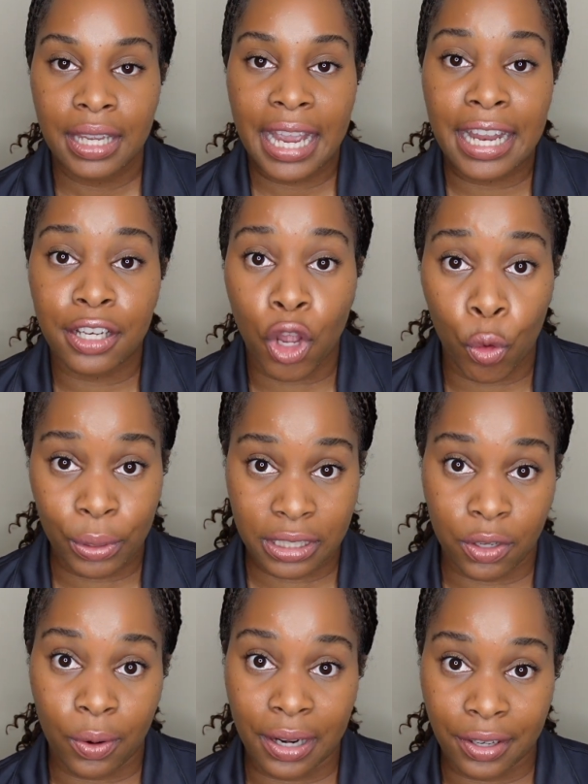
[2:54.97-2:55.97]
and know what's
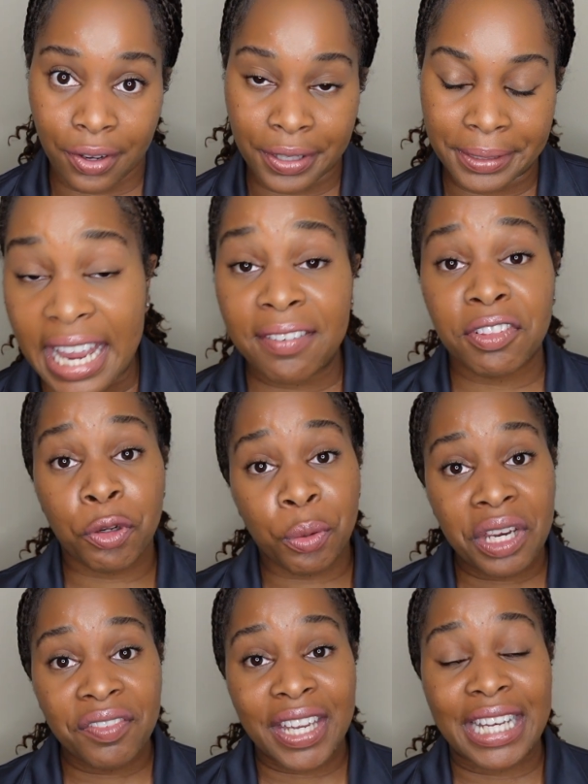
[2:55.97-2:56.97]
going on. If the
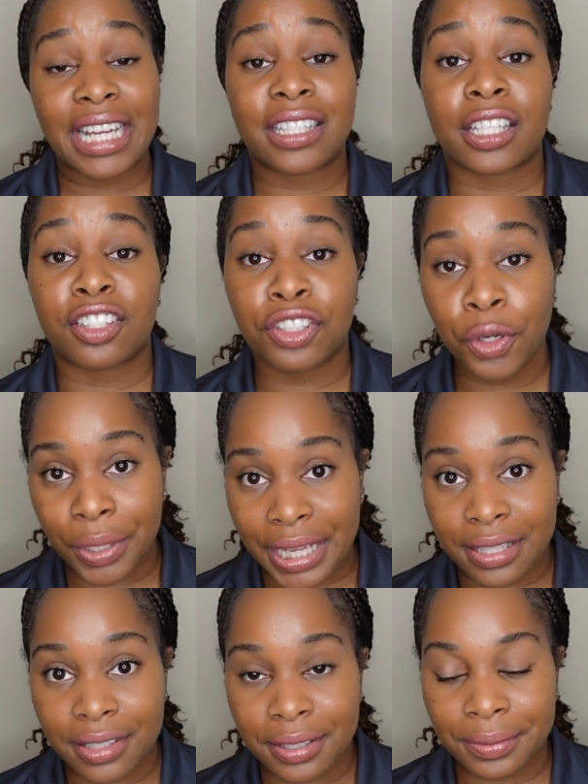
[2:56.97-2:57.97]
grievant is a
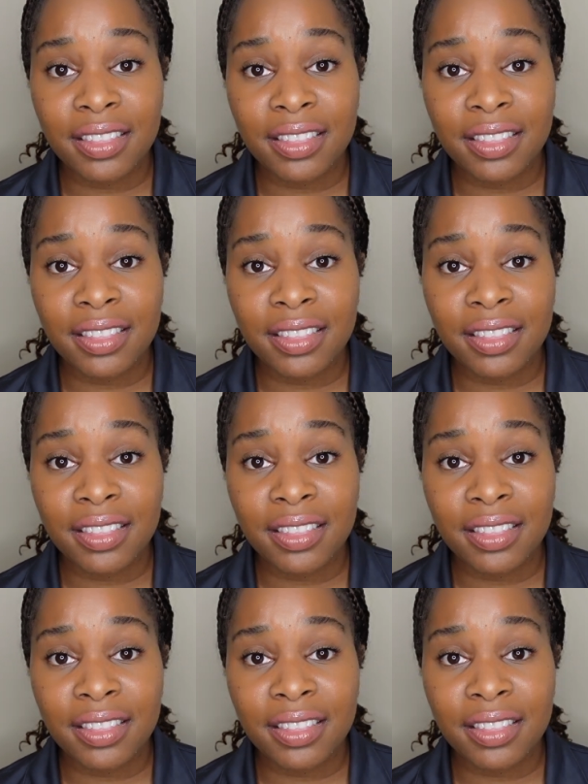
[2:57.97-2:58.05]
student,